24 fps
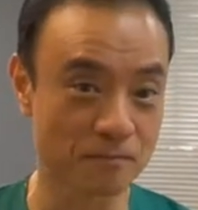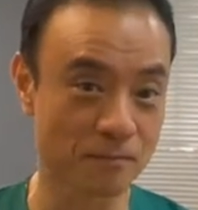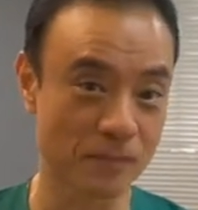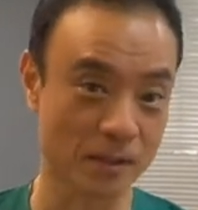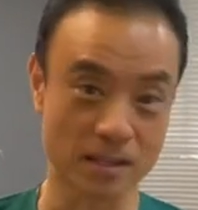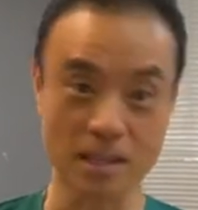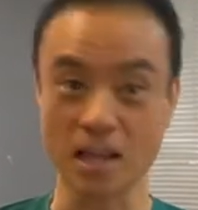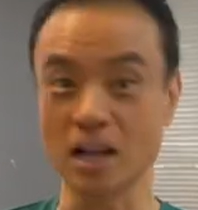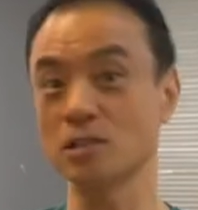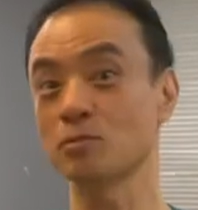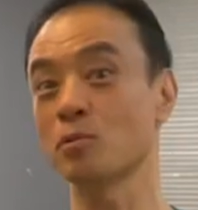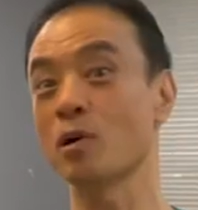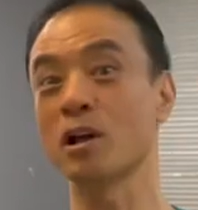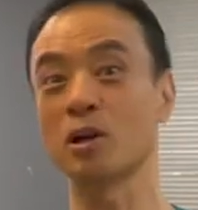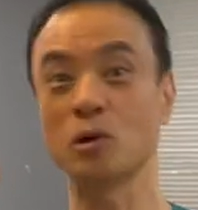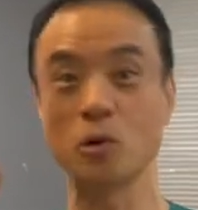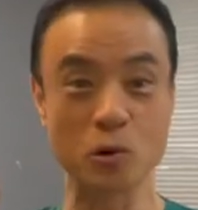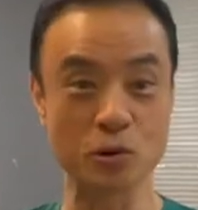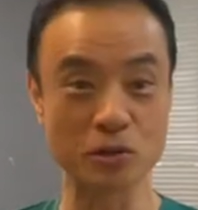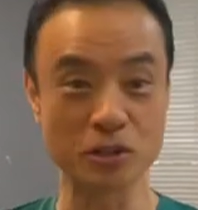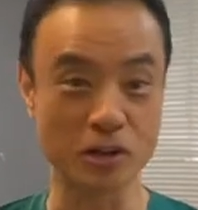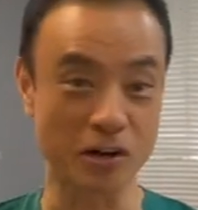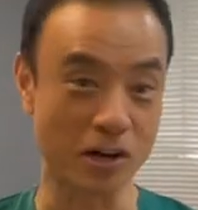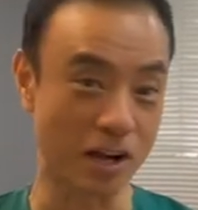That's why I go
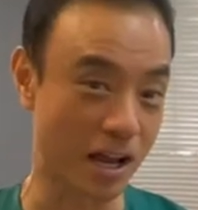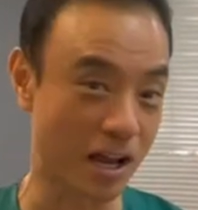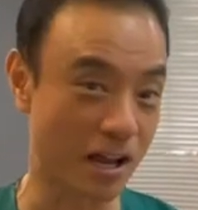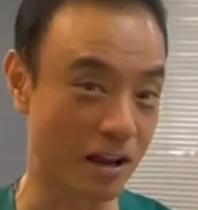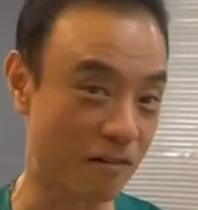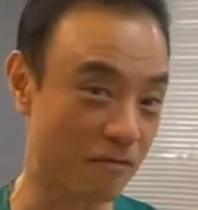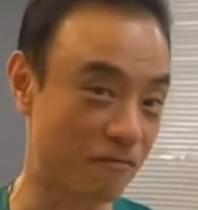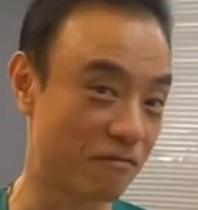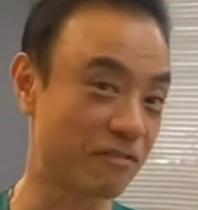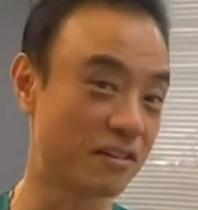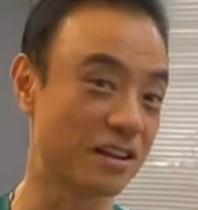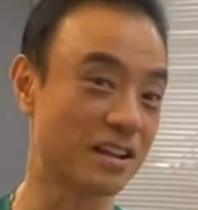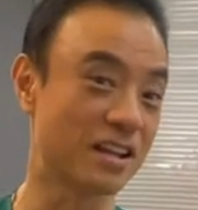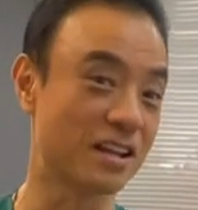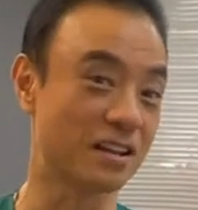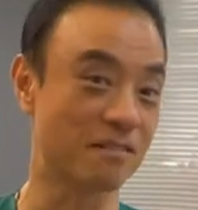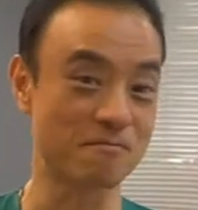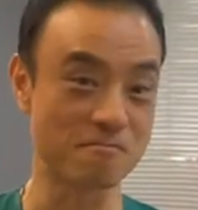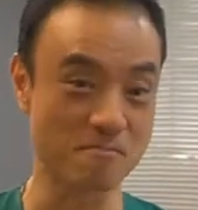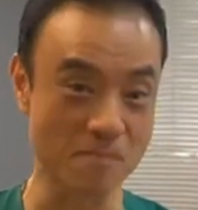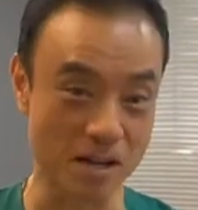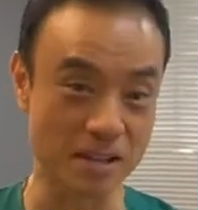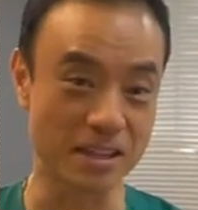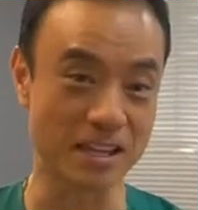in there every
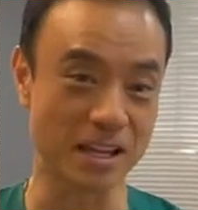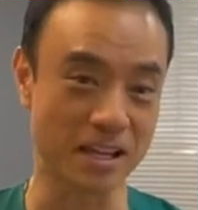Monday.